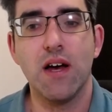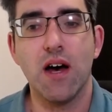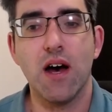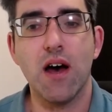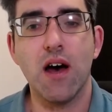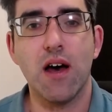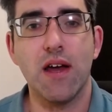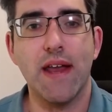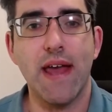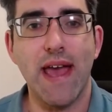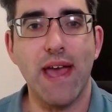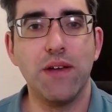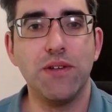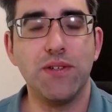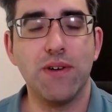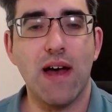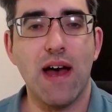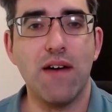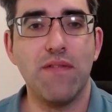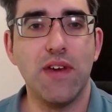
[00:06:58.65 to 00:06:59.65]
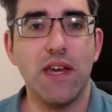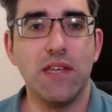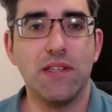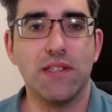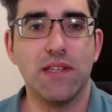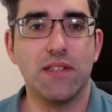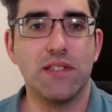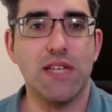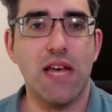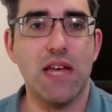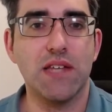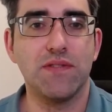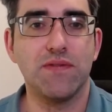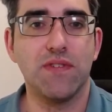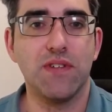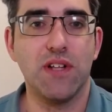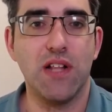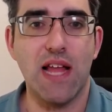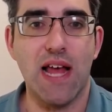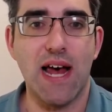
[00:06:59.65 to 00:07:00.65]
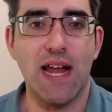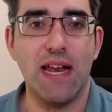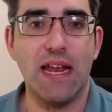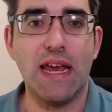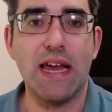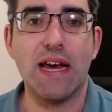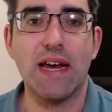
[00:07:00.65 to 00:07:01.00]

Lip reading: on how to have a successful Aliyah